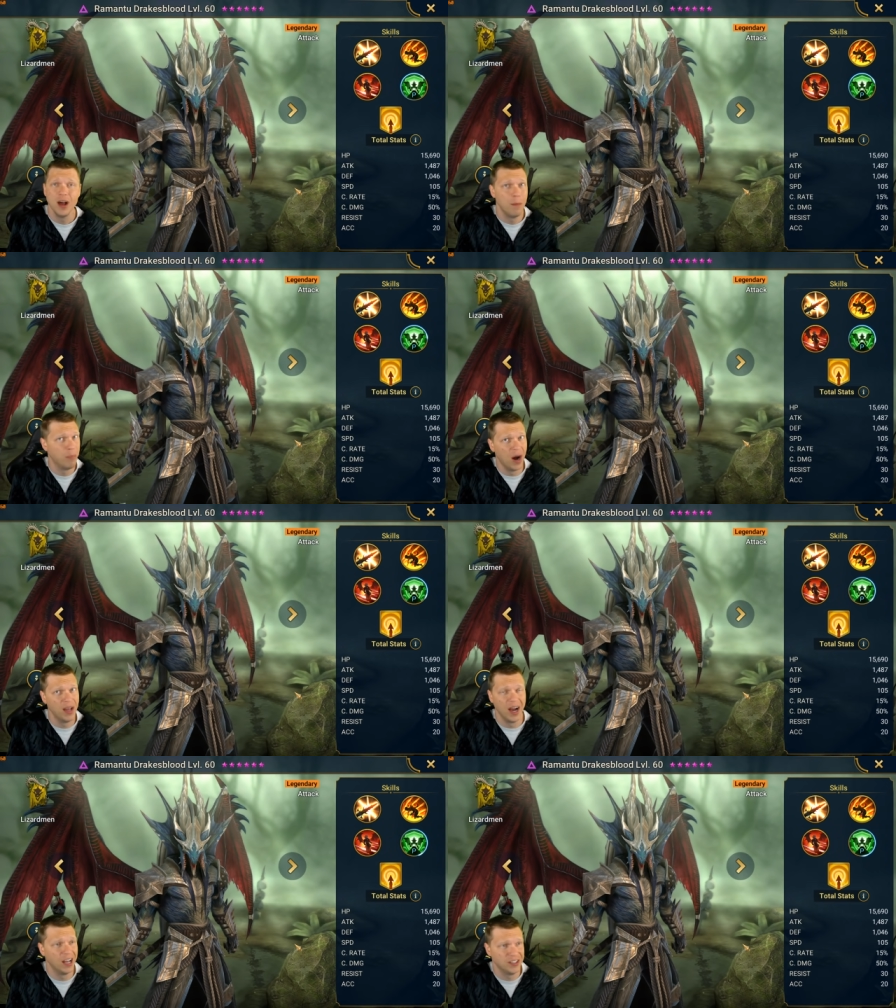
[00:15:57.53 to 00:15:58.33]
But
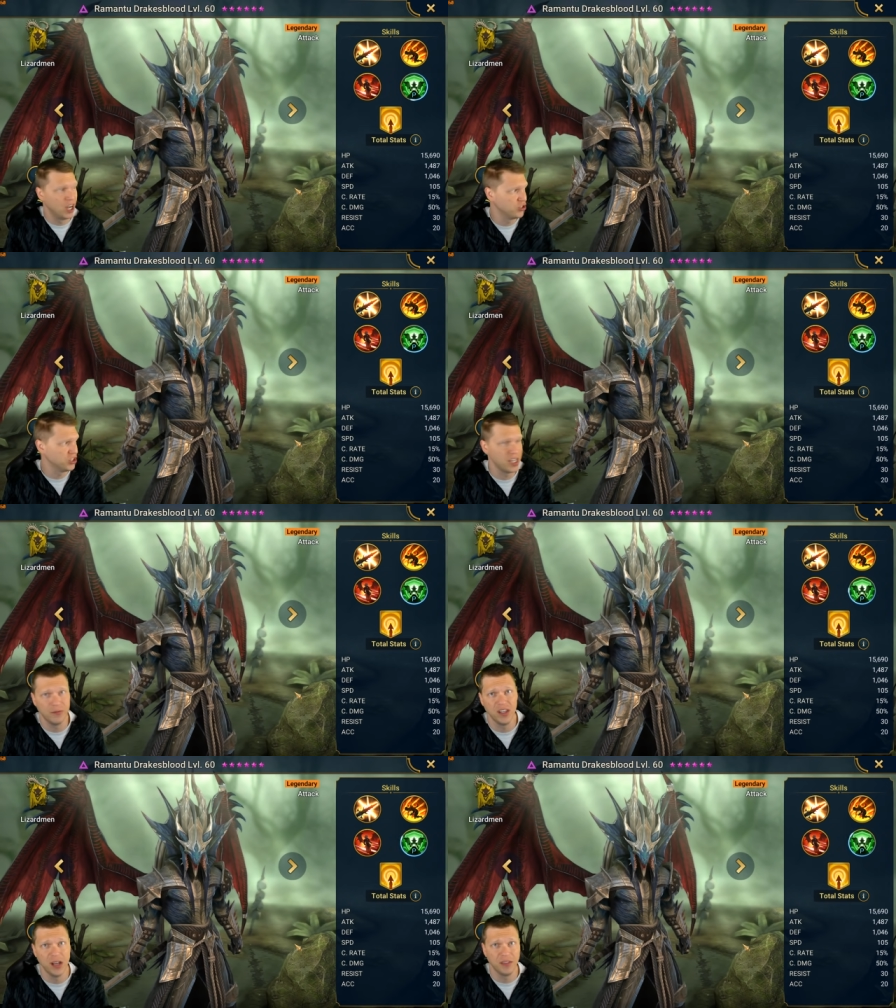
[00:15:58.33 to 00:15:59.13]
uh, Duchess,
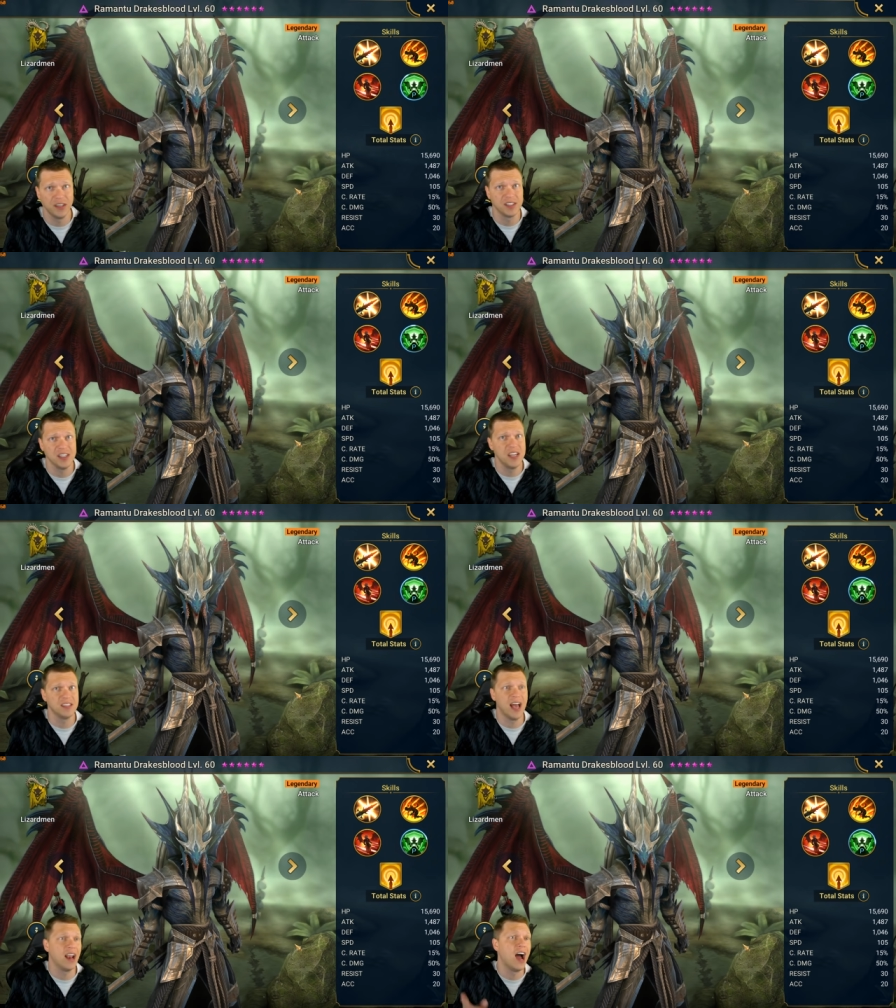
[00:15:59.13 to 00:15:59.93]
definitely nothing to sneeze
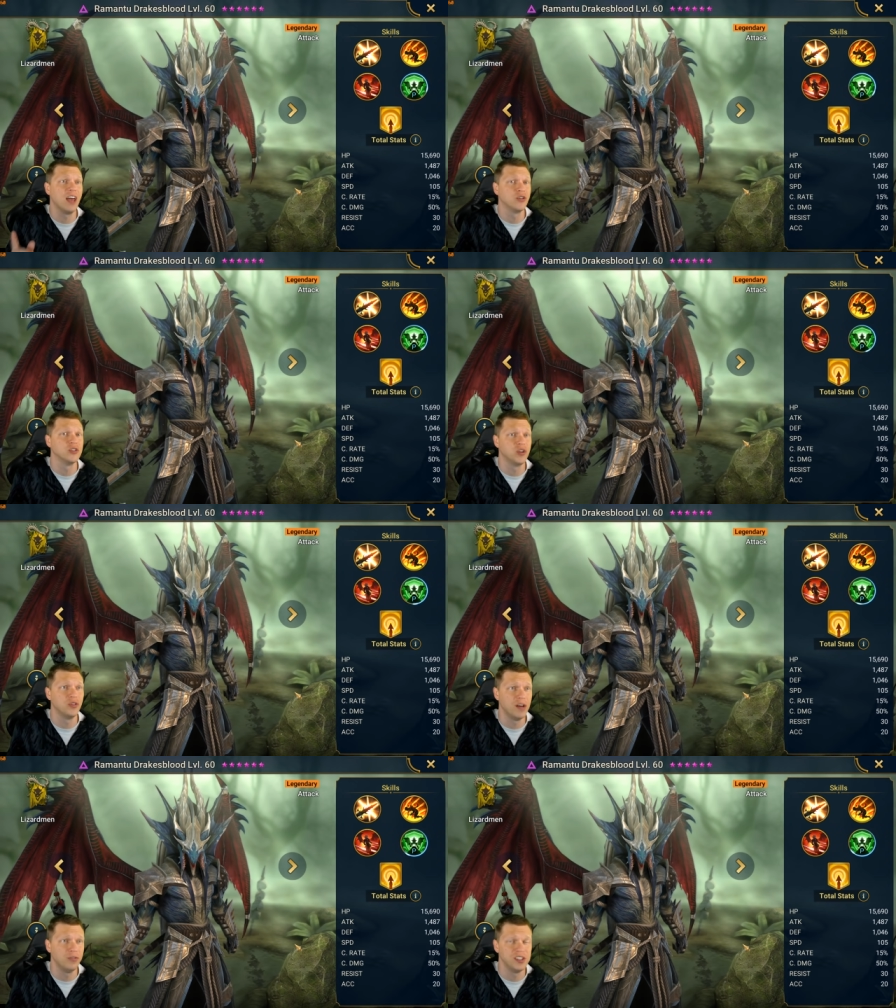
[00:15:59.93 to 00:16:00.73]
at either. So
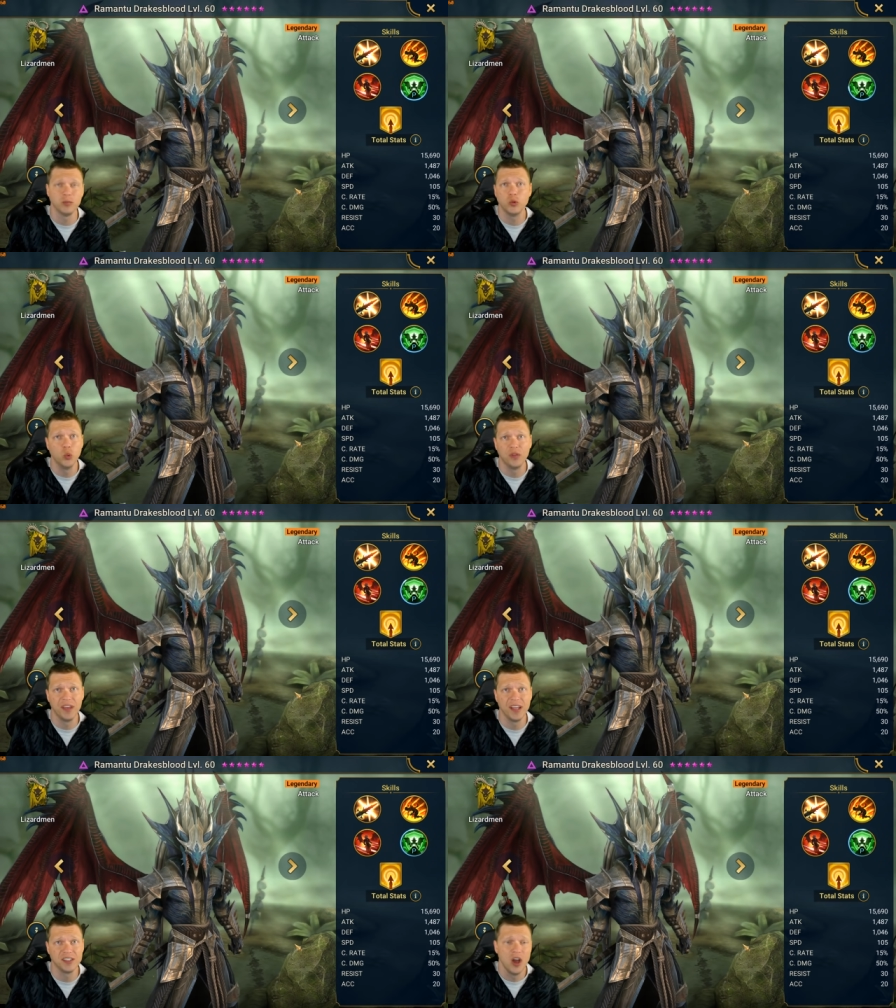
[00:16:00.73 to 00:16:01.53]
definitely some cool
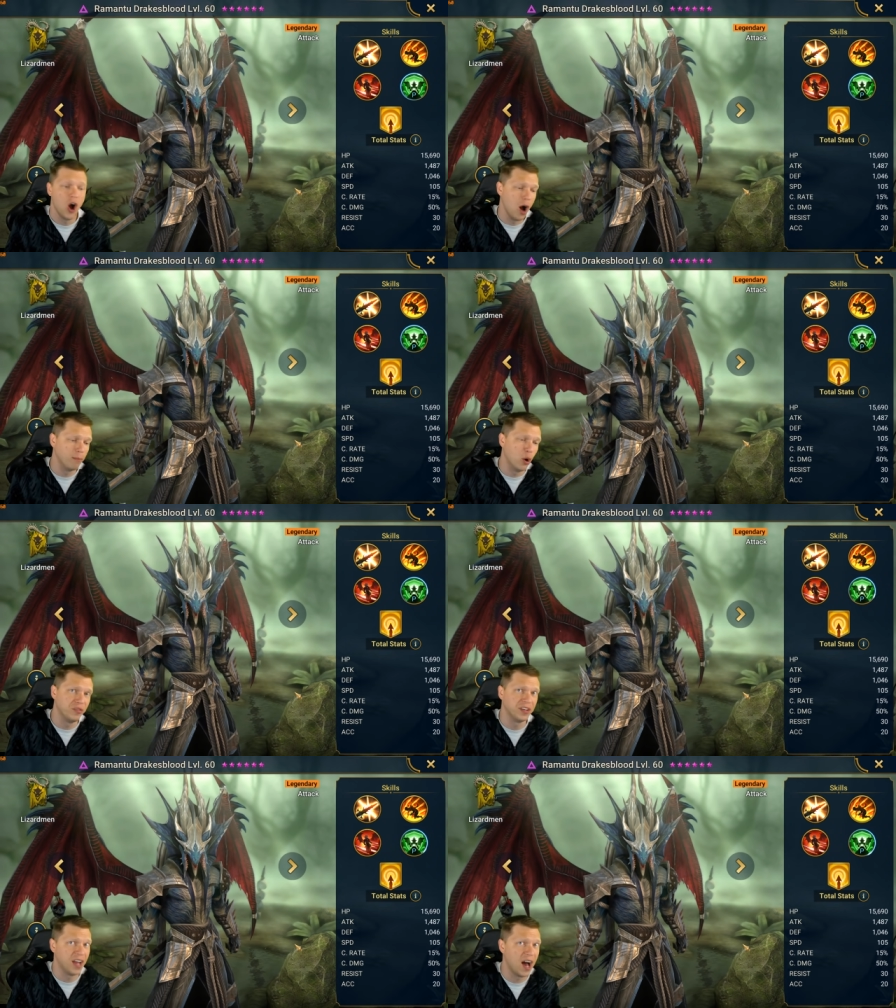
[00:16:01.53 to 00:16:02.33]
things on both
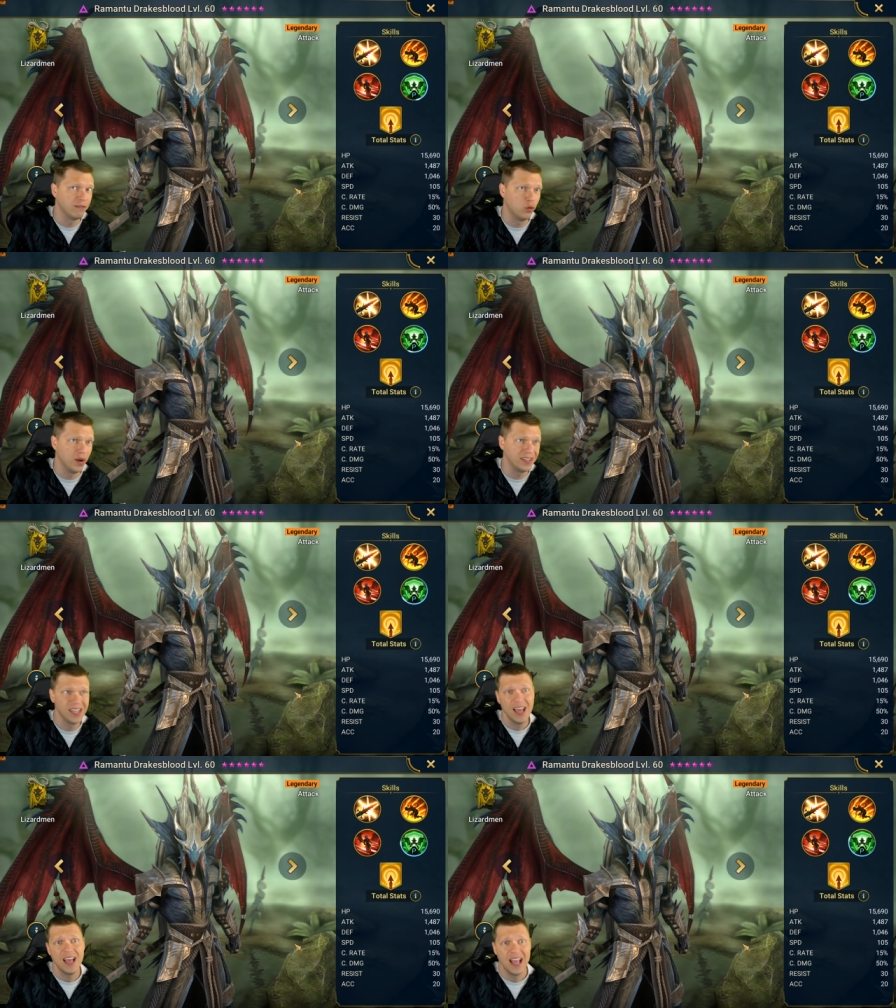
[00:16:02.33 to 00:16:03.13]
the non-voids
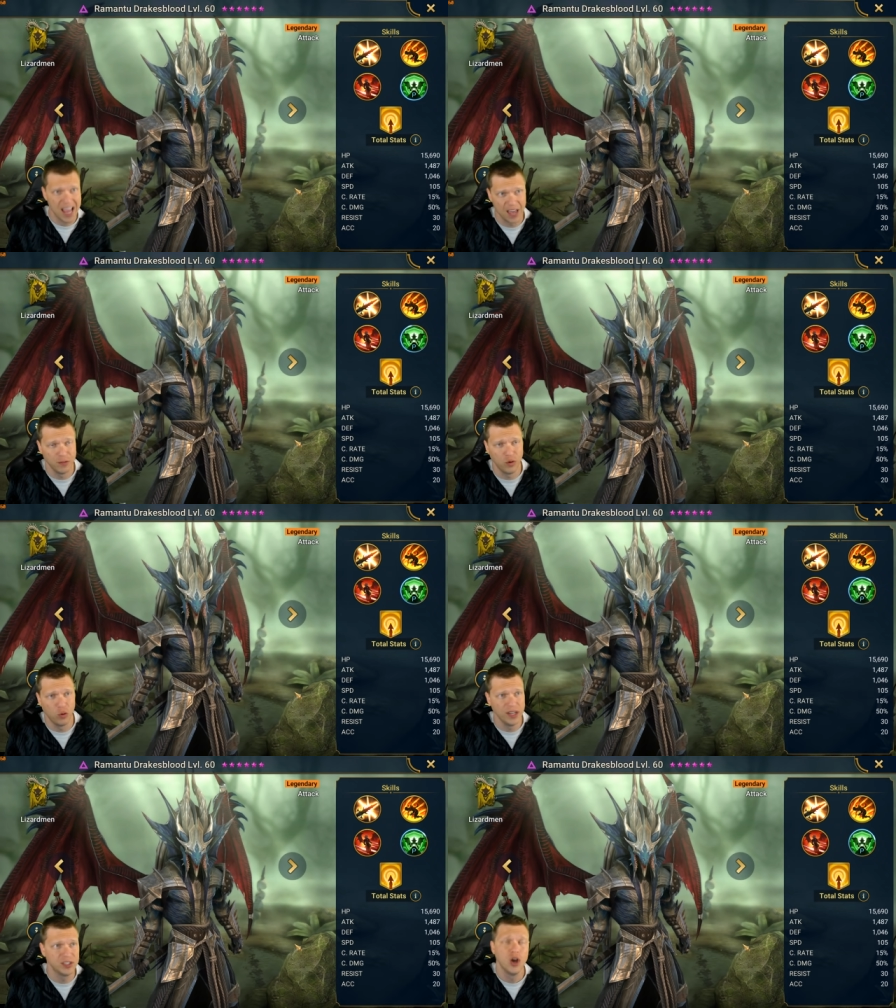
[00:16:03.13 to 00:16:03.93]
and the
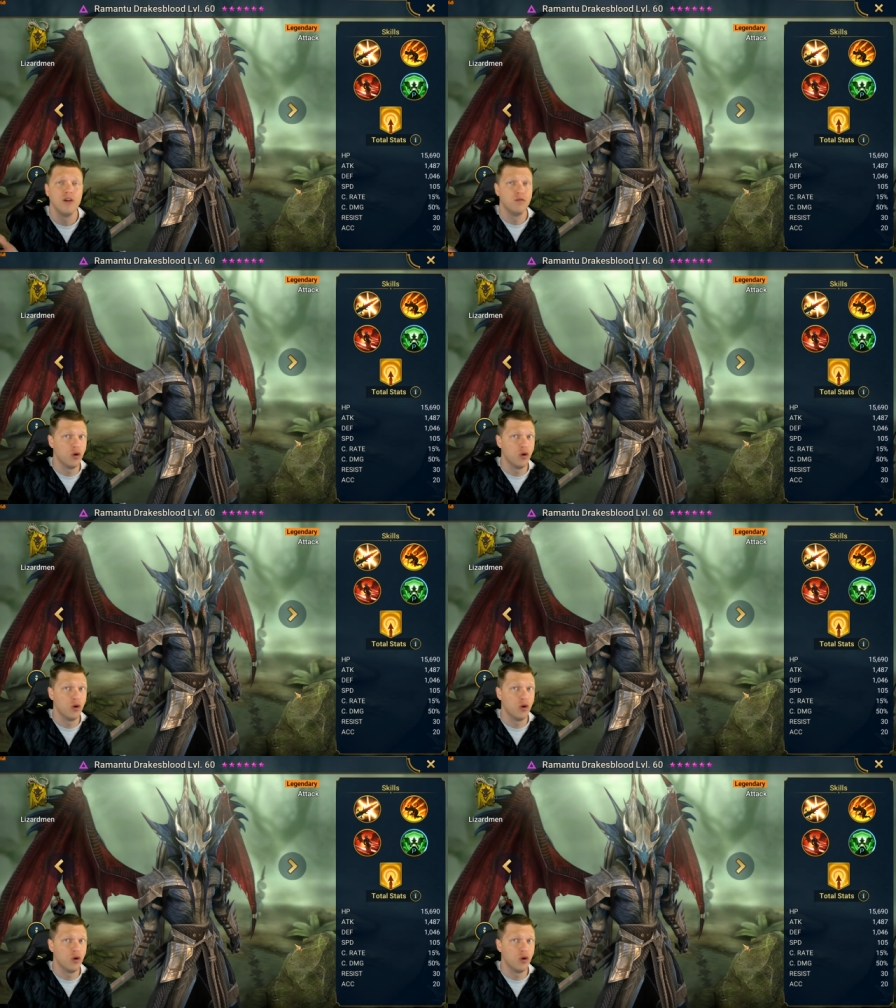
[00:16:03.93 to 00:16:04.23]
voids for